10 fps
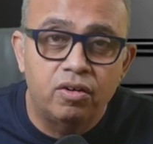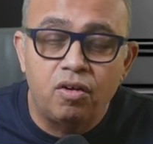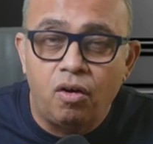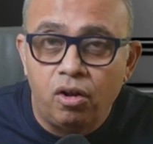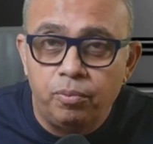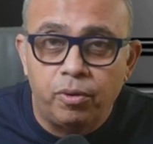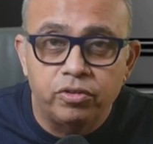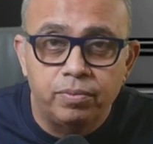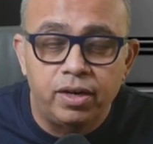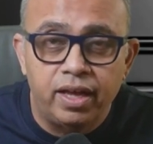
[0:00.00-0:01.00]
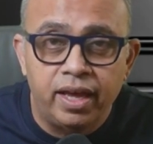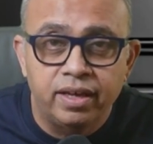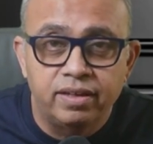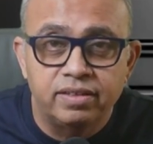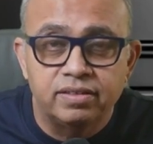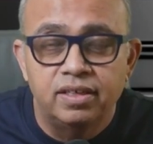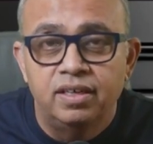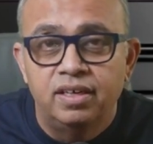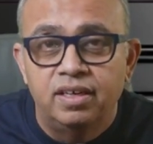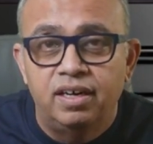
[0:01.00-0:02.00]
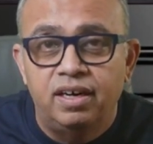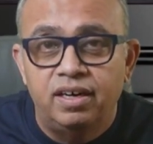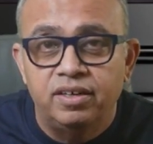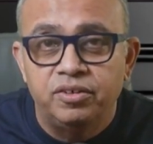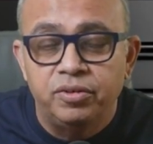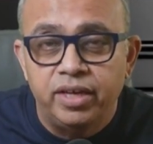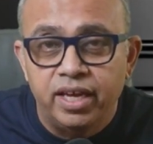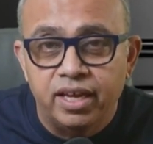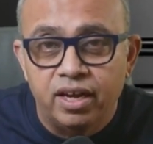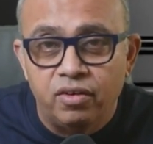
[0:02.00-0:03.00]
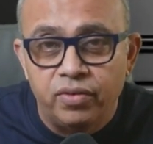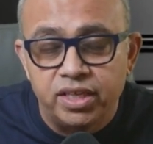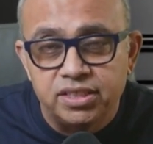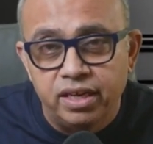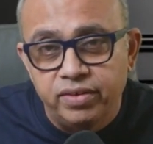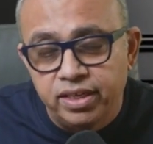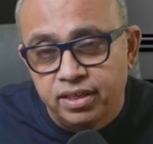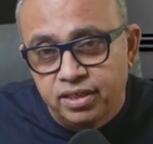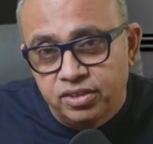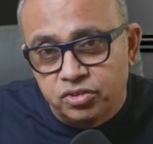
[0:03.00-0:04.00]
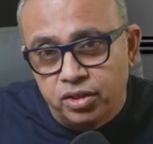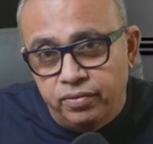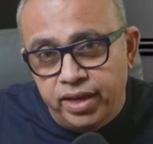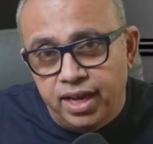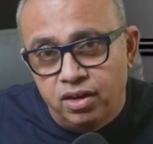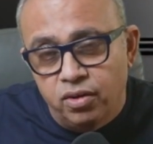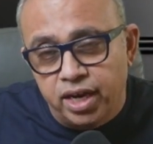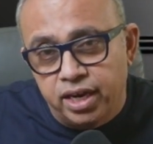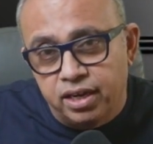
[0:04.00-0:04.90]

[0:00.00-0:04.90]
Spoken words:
all possible angles to take care of HIV. So the way I look at